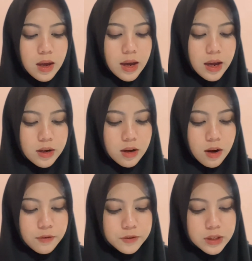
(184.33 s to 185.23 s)
and
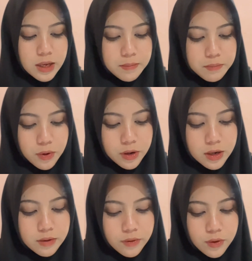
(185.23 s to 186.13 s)
of the
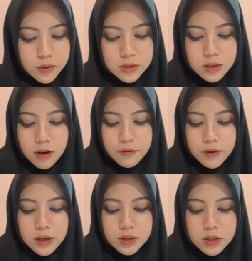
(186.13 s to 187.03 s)
important roles of
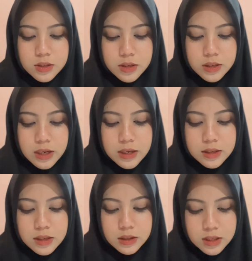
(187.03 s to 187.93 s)
a teacher in
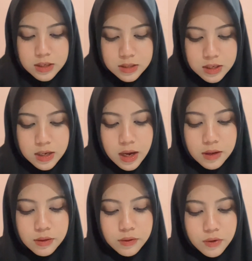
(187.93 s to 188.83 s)
the teaching
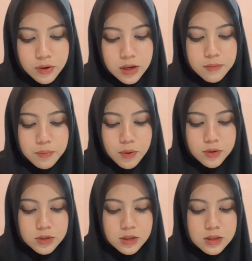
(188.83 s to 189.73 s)
and learning
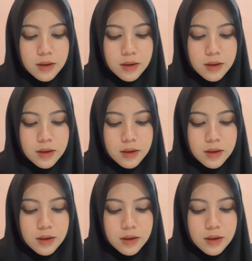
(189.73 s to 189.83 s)
process